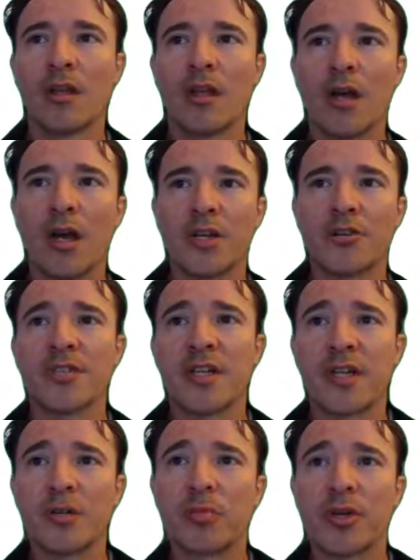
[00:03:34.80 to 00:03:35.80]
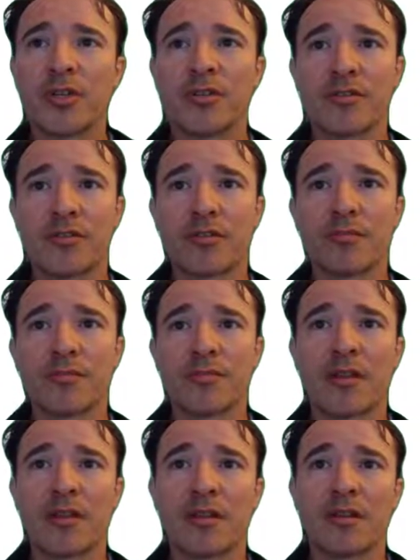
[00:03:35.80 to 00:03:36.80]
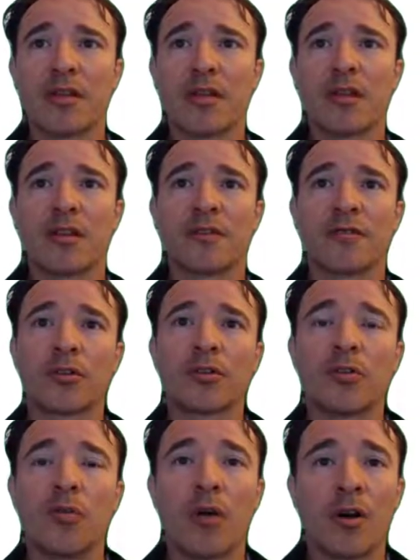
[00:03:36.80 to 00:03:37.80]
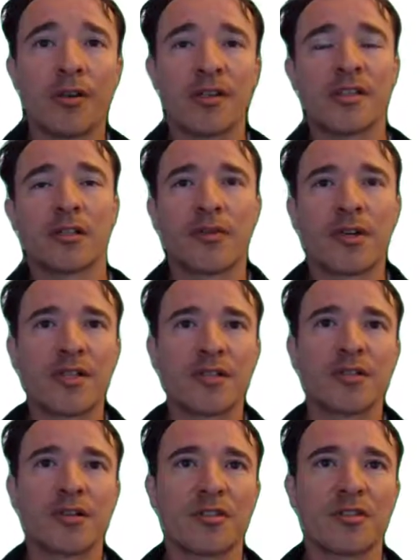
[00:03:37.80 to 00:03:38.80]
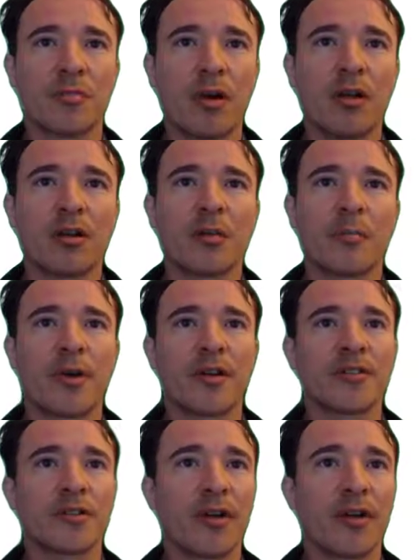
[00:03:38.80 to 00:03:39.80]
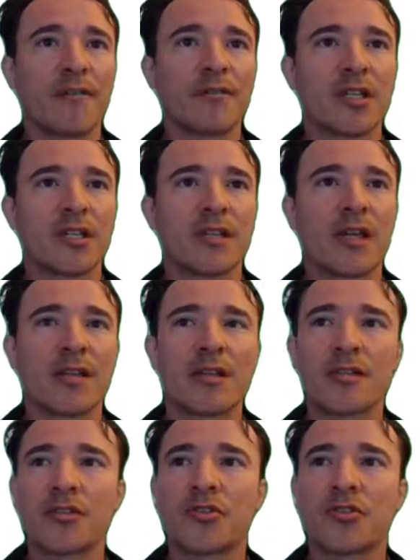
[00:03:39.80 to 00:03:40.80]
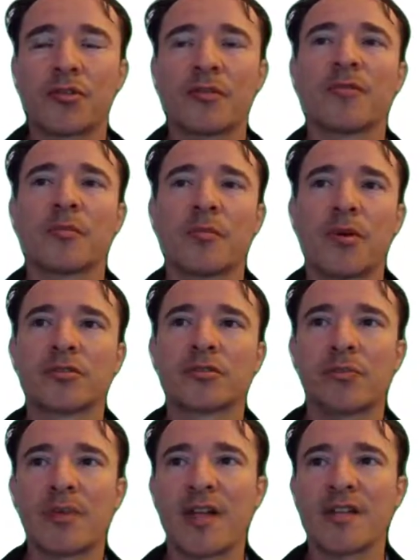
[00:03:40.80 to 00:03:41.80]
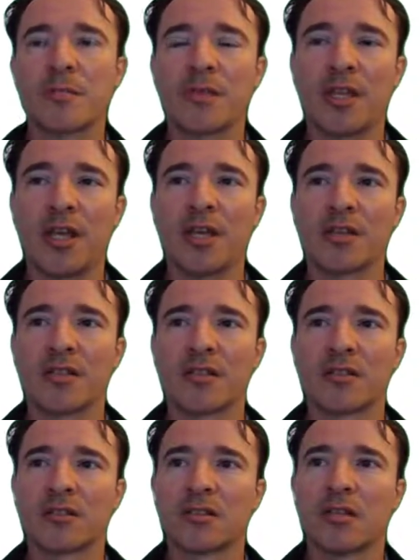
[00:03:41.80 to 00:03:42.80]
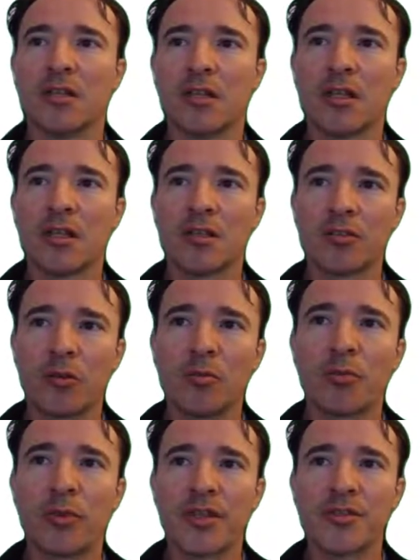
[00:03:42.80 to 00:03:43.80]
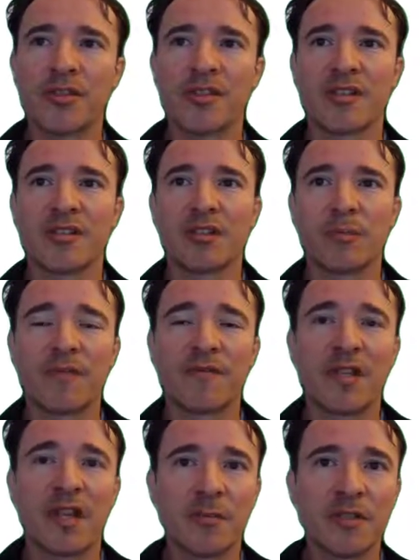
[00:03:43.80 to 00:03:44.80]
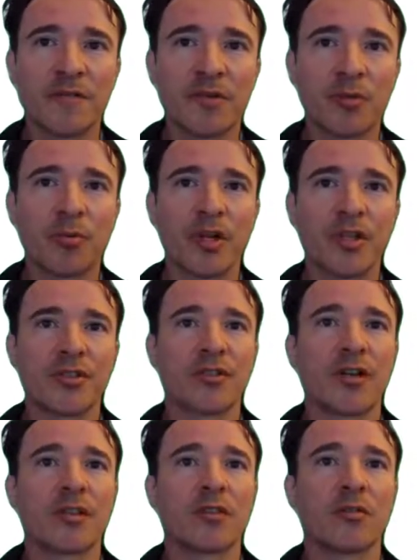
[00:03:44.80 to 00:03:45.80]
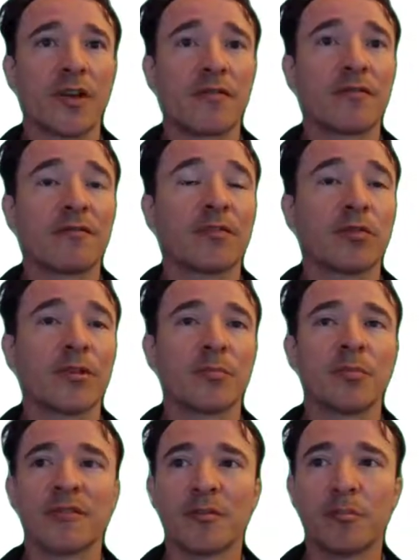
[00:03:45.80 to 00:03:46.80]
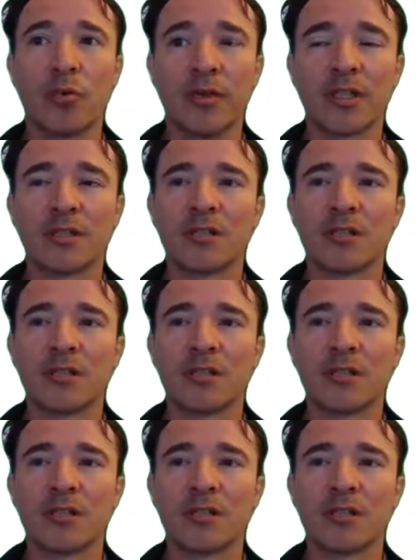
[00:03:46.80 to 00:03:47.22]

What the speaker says: Hydrostatic pressure assumes the vertical water accelerations are small compared to gravity, and this is true for most RAS applications. The total pressure is the sum of the atmospheric pressure and the weight of the fluid above a point.